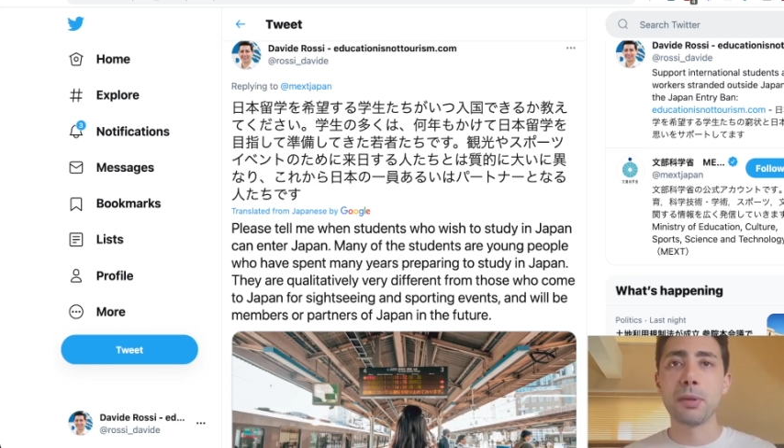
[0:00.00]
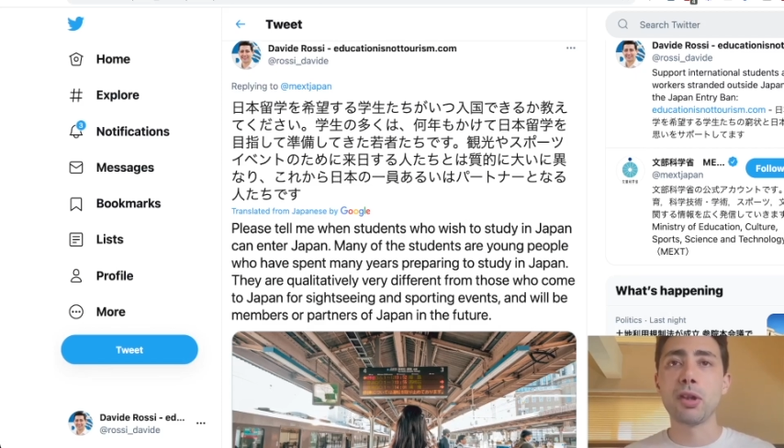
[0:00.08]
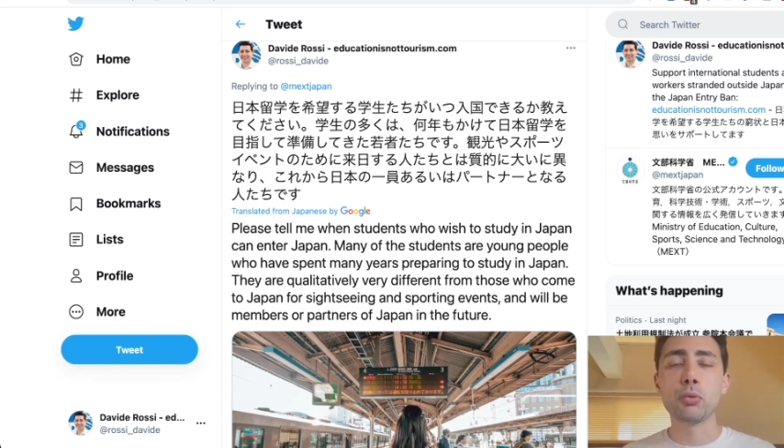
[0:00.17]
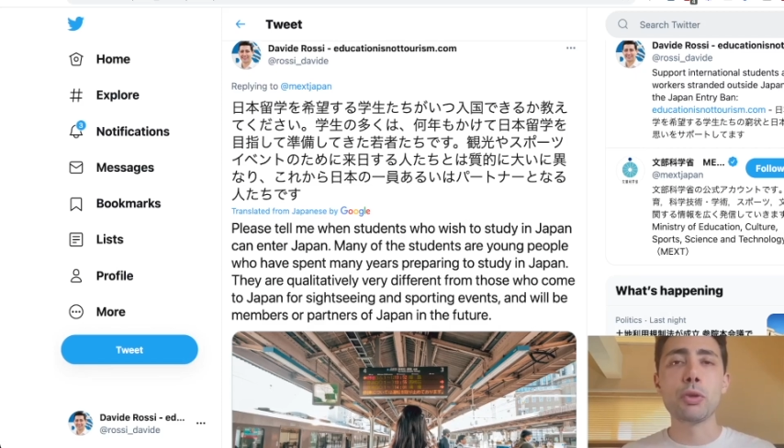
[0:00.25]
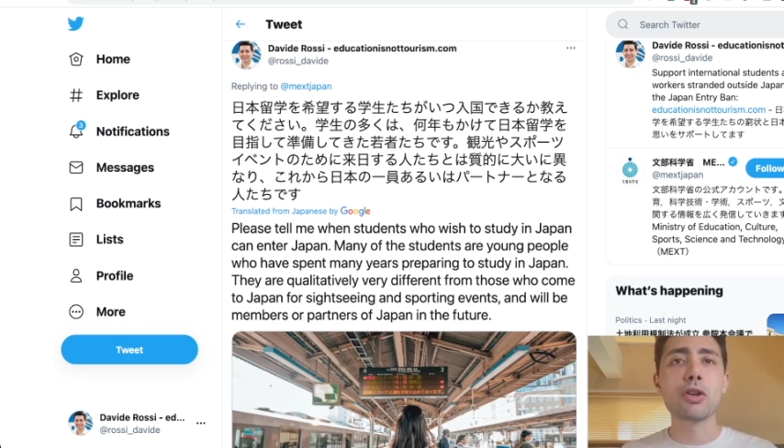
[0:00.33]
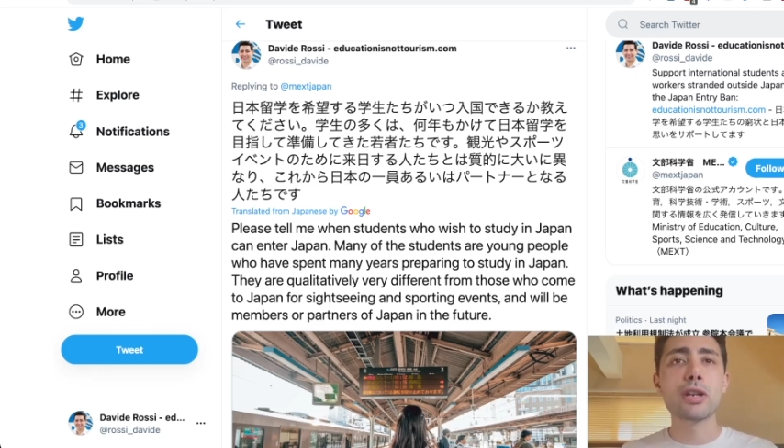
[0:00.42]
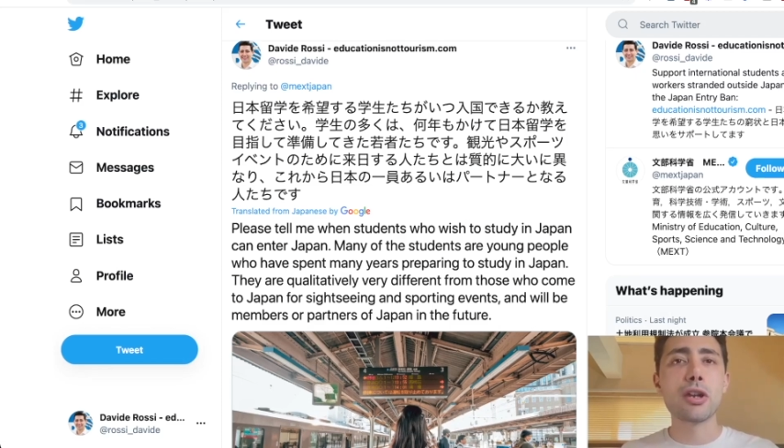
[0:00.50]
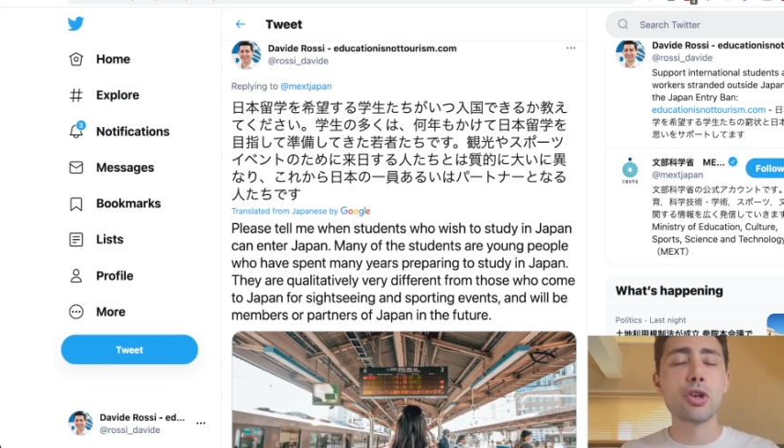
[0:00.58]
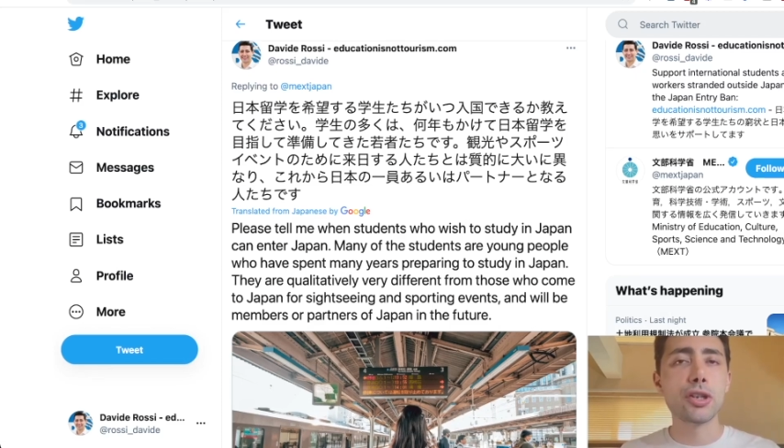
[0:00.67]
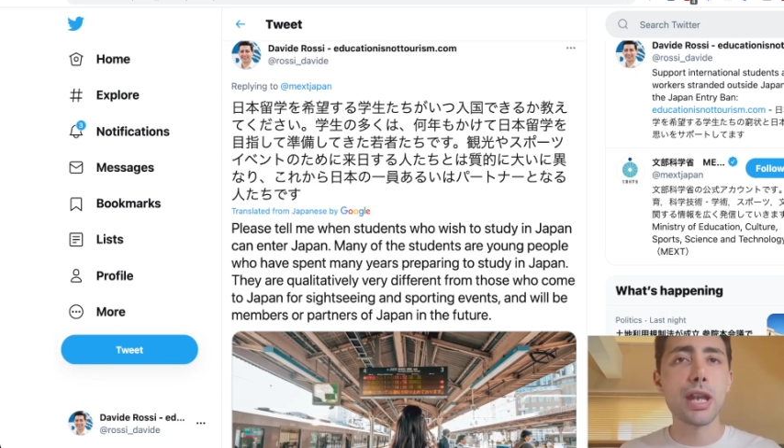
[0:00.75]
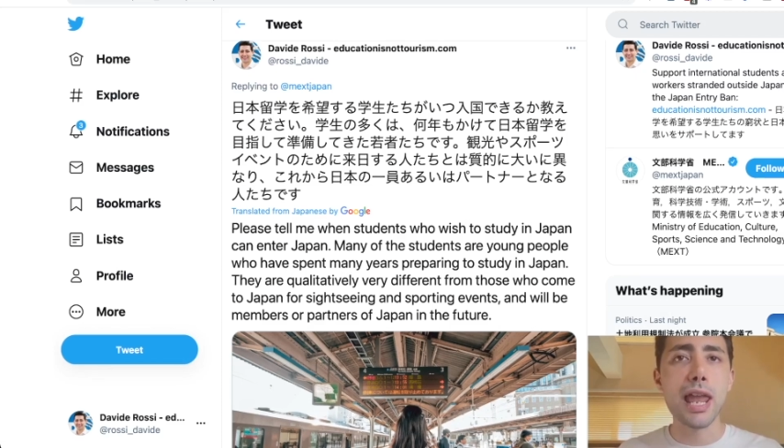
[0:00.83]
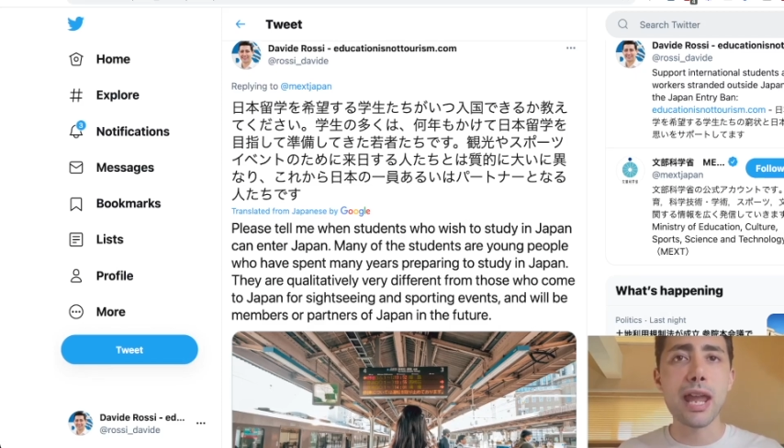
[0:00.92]
because we're going to
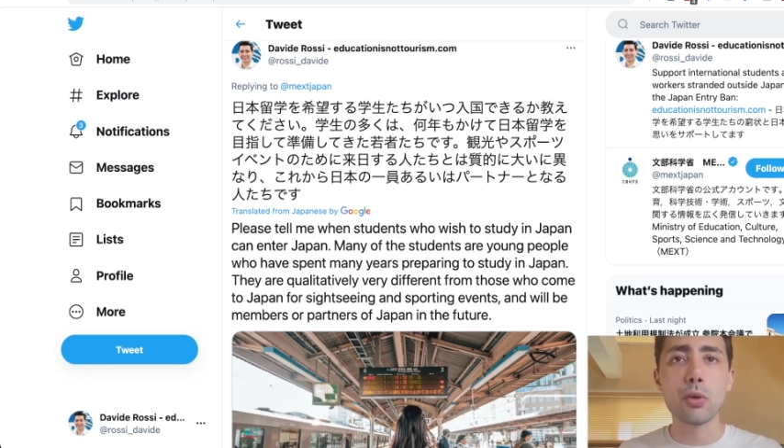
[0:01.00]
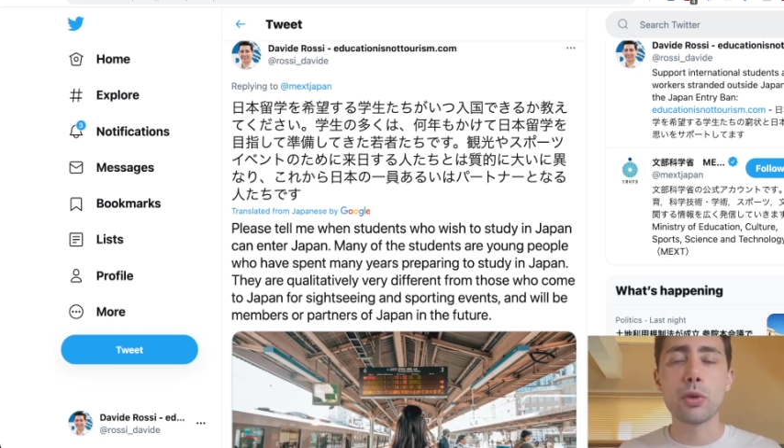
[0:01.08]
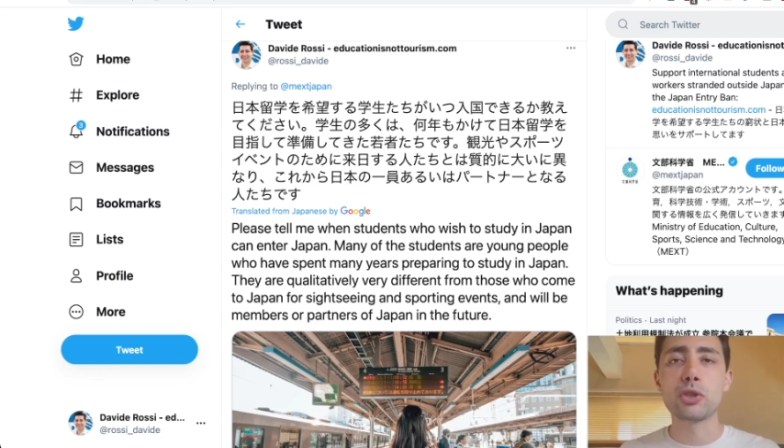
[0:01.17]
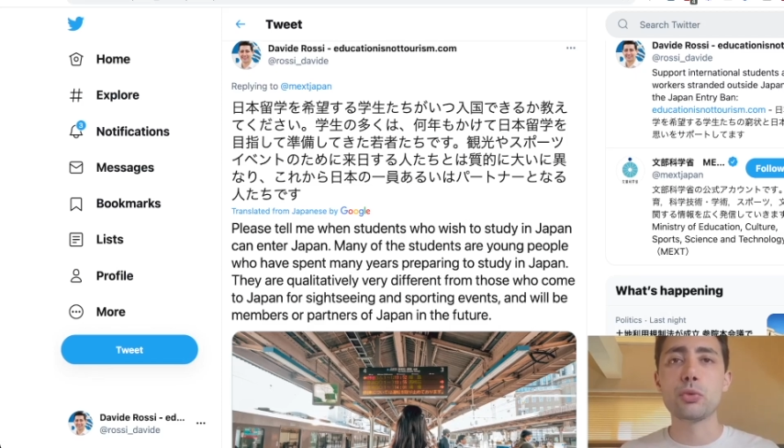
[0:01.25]
learn the language,